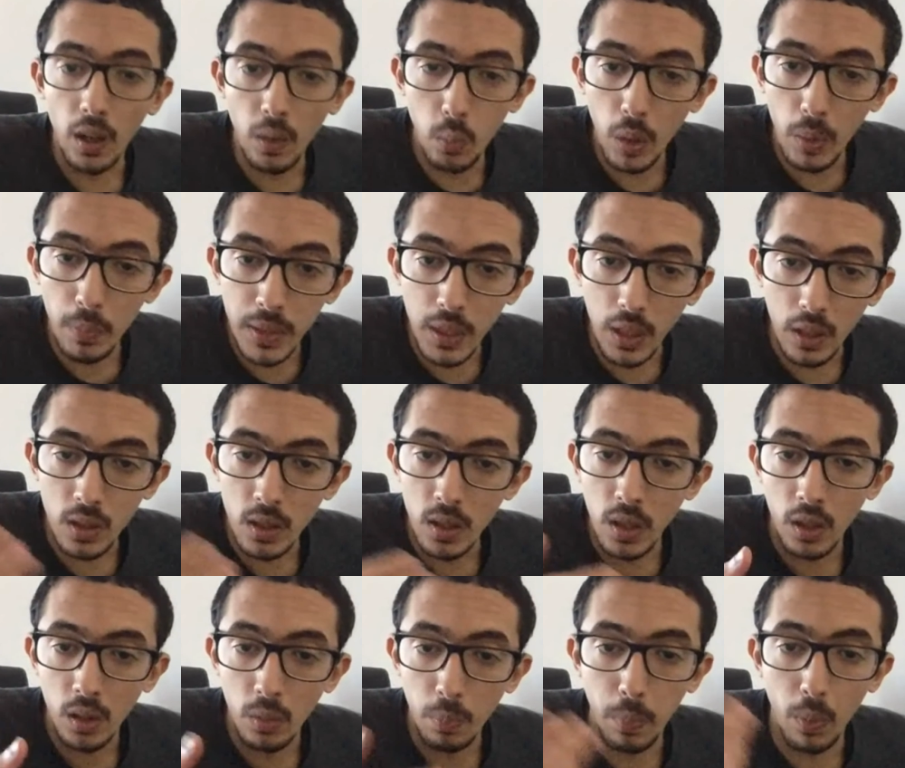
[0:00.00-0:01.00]
are
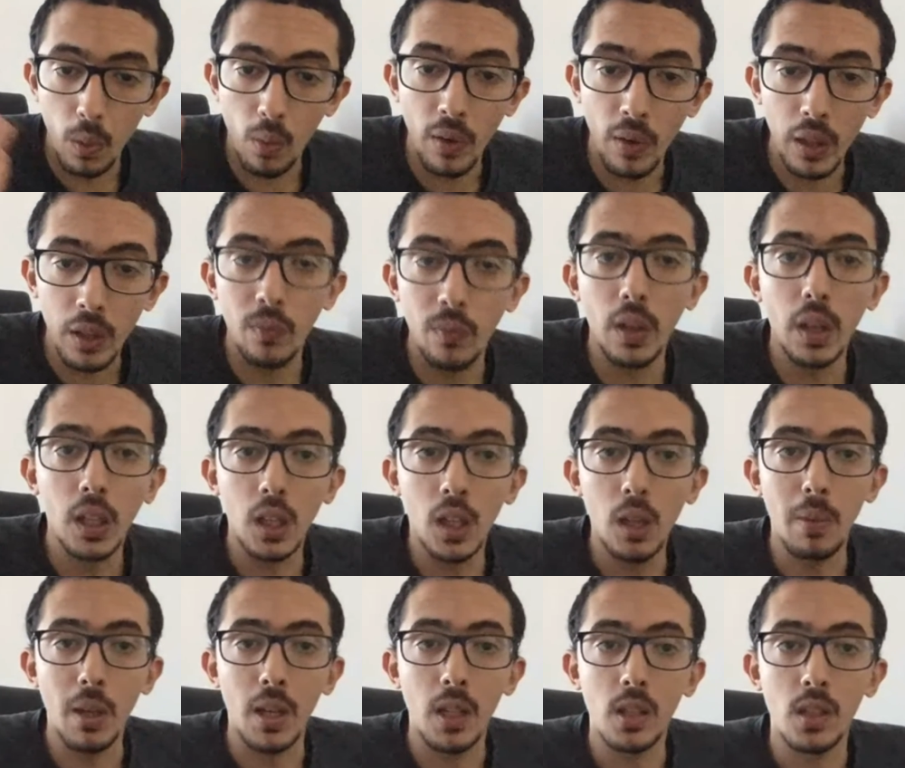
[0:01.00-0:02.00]
websites that provide
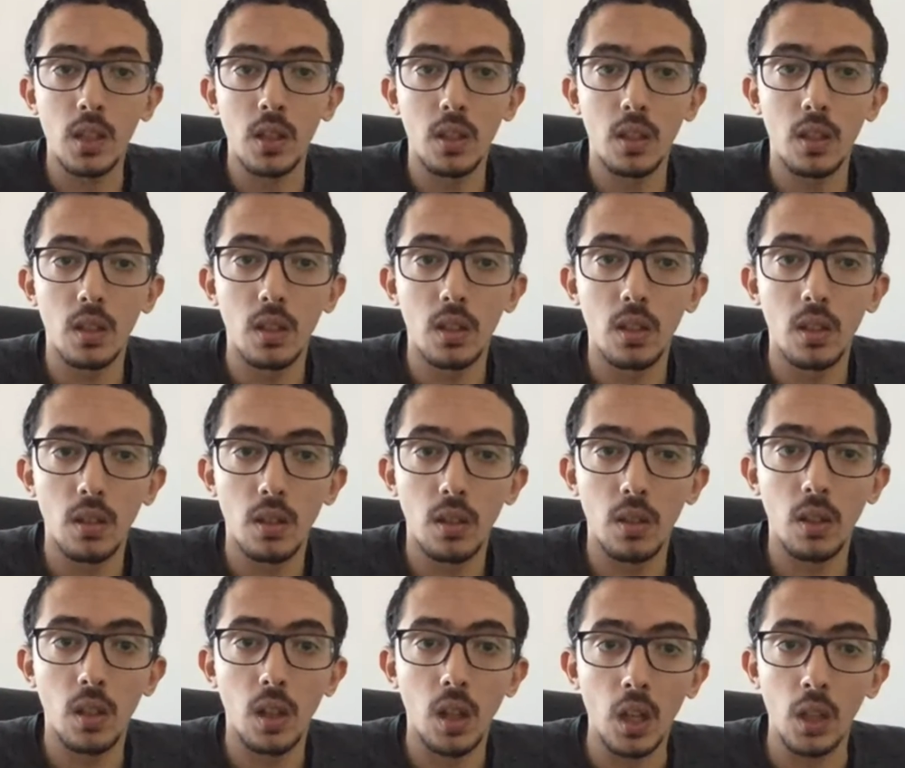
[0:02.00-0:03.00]
fake emails.
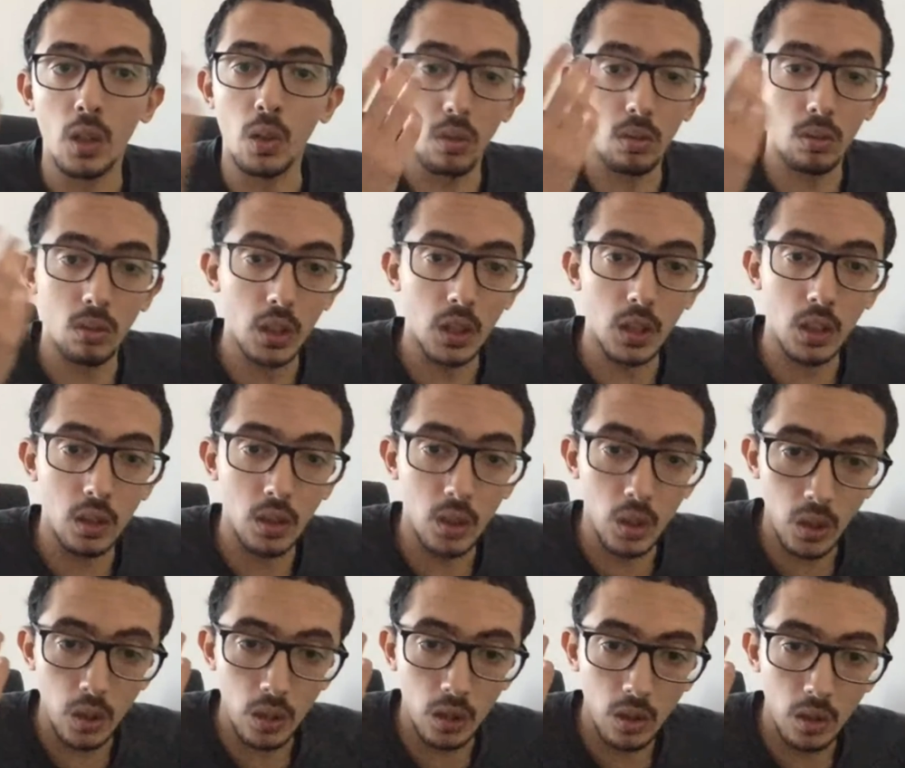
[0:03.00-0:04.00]
I don't
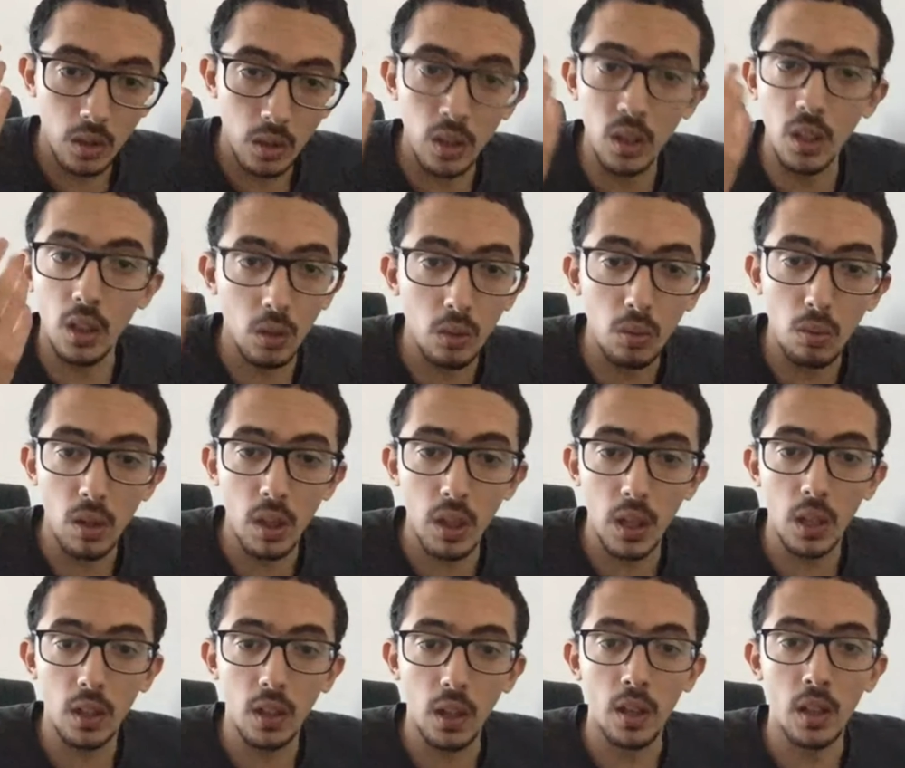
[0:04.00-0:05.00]
need to
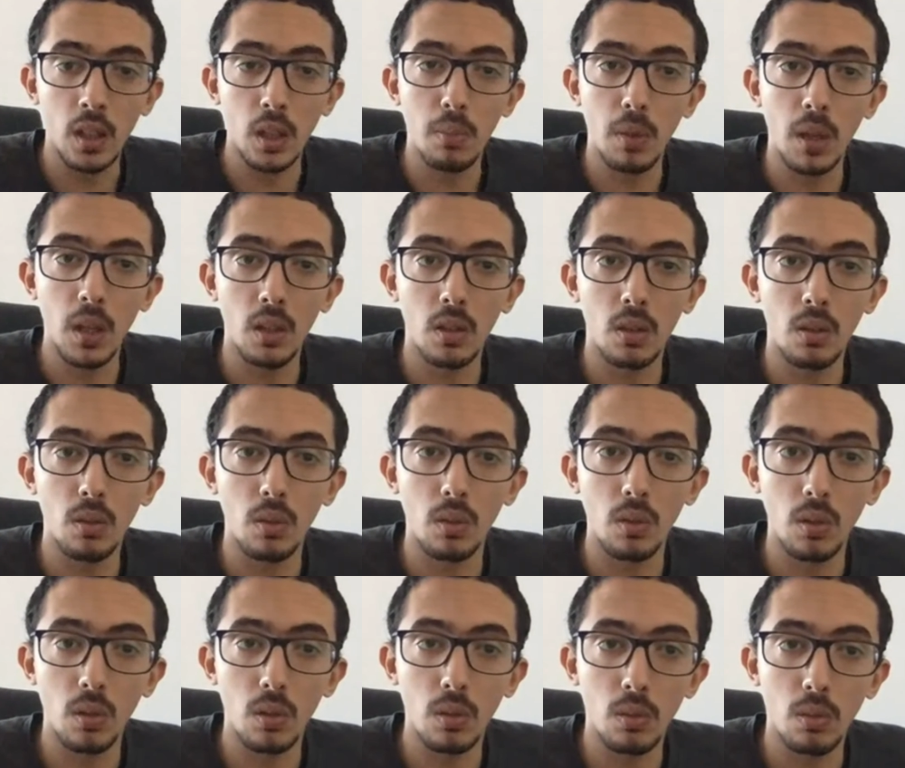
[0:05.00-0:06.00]
create an email
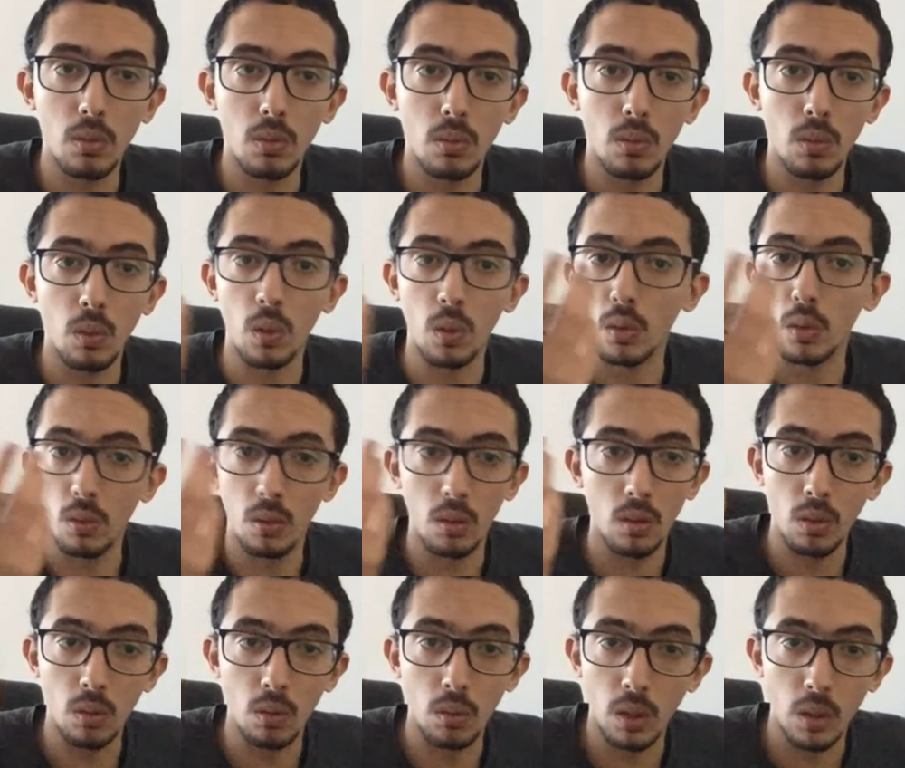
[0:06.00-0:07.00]
to
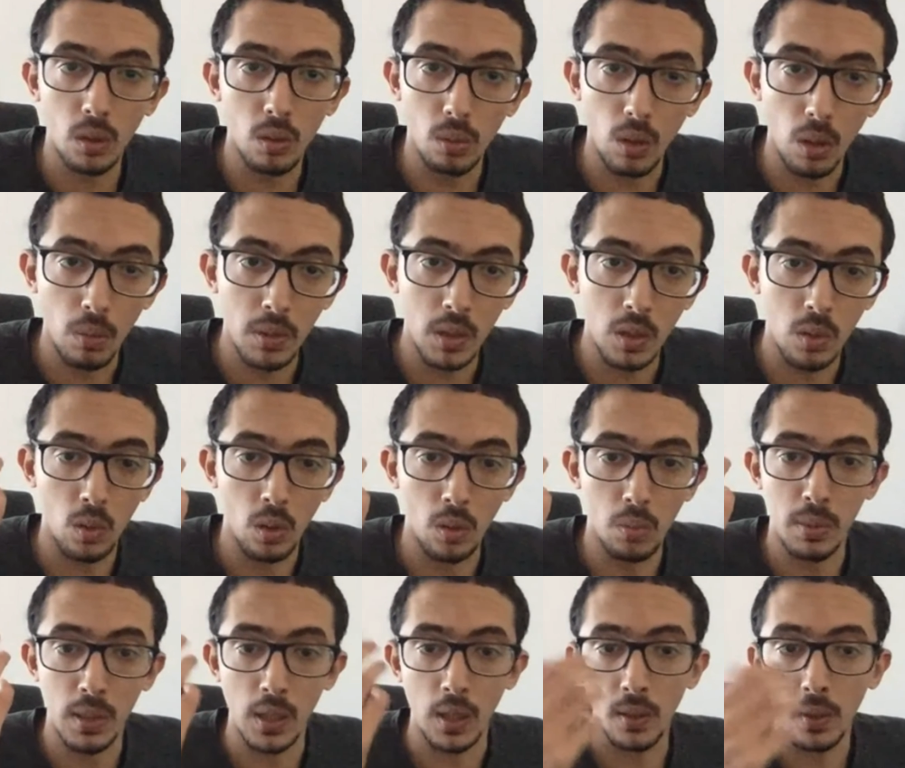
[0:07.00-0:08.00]
log into a
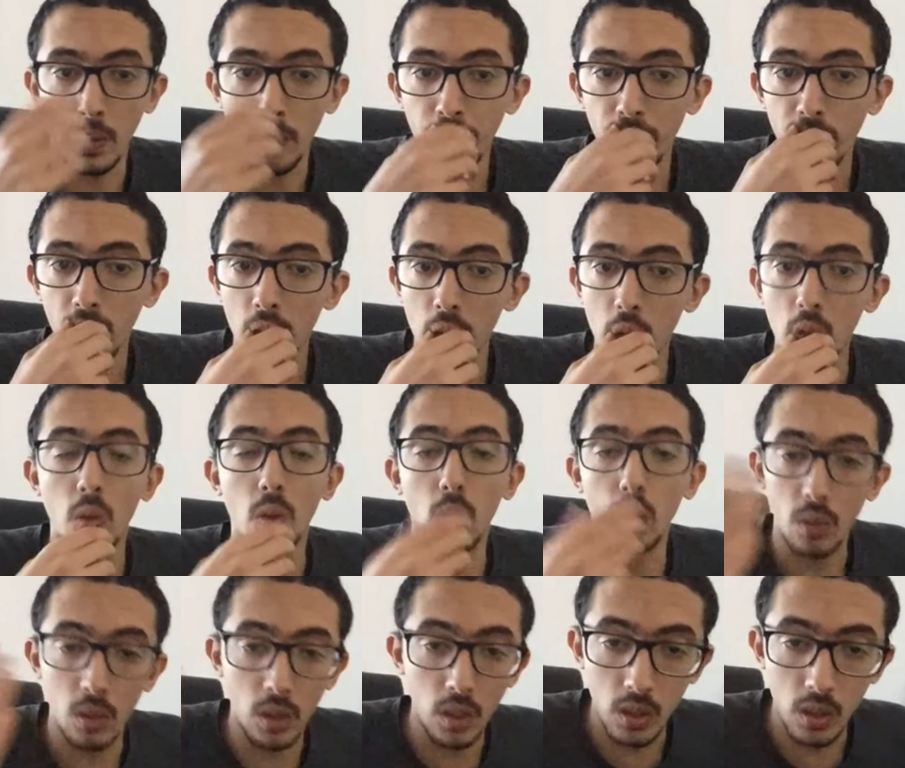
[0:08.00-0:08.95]
website. So